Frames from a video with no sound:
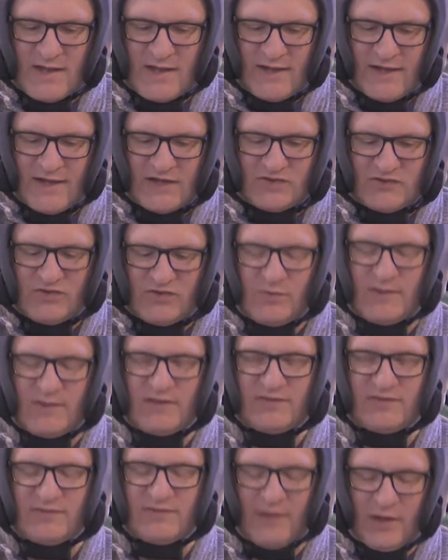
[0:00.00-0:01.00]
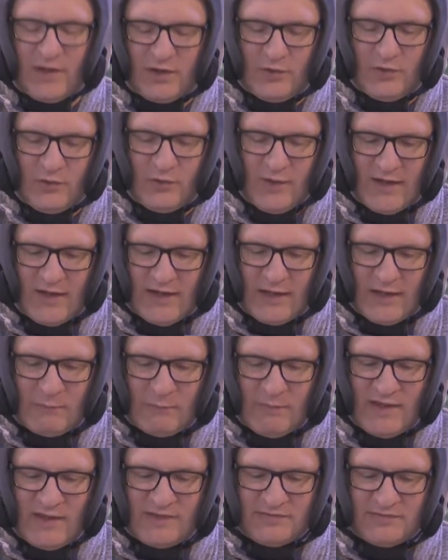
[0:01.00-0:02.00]
In doing so, he
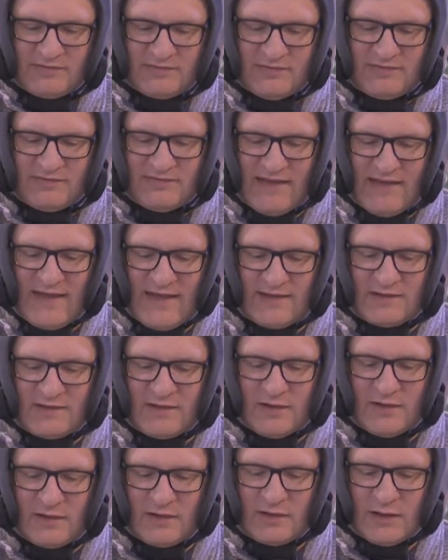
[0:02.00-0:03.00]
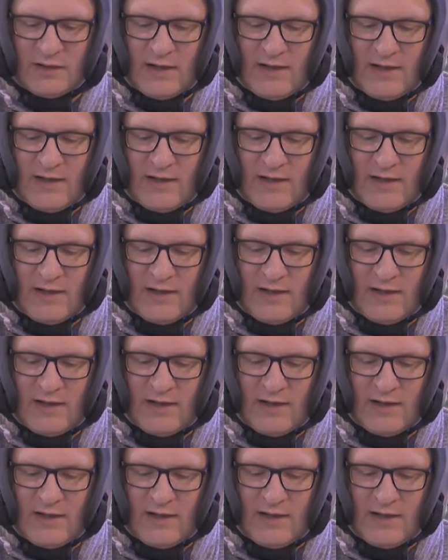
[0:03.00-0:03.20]
meets the standard